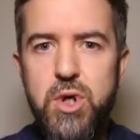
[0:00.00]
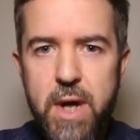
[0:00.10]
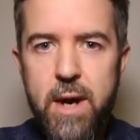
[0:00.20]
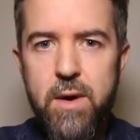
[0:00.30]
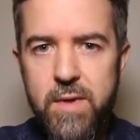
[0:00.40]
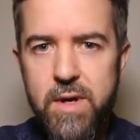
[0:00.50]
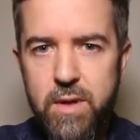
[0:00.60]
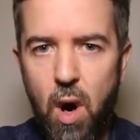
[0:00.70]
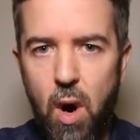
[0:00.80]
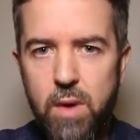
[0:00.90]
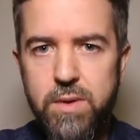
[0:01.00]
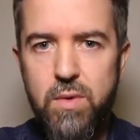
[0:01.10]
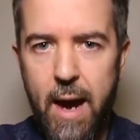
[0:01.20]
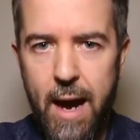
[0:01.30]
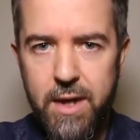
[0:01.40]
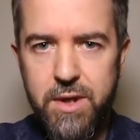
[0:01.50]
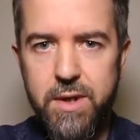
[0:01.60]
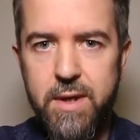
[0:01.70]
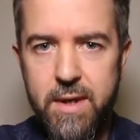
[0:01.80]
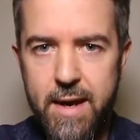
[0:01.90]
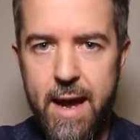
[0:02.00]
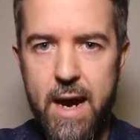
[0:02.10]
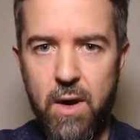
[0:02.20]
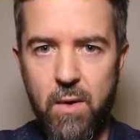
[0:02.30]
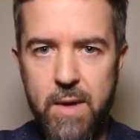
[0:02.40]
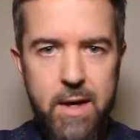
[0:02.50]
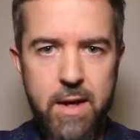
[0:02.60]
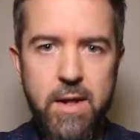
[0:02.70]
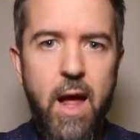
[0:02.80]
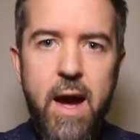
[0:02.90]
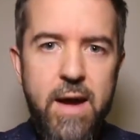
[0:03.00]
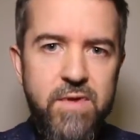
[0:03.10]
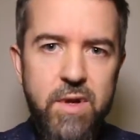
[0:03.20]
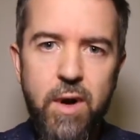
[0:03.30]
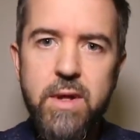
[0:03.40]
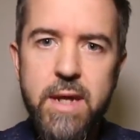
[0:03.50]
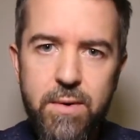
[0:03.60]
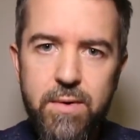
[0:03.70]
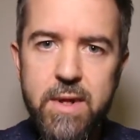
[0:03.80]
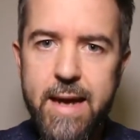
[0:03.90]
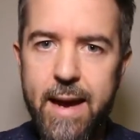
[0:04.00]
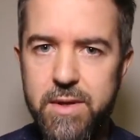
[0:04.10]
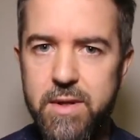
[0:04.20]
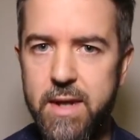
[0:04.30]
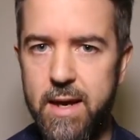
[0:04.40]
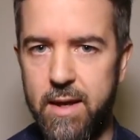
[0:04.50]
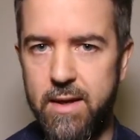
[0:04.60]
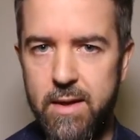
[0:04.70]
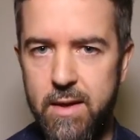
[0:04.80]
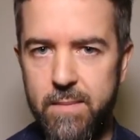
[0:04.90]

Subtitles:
Share this call to action now. Lives are literally at stake.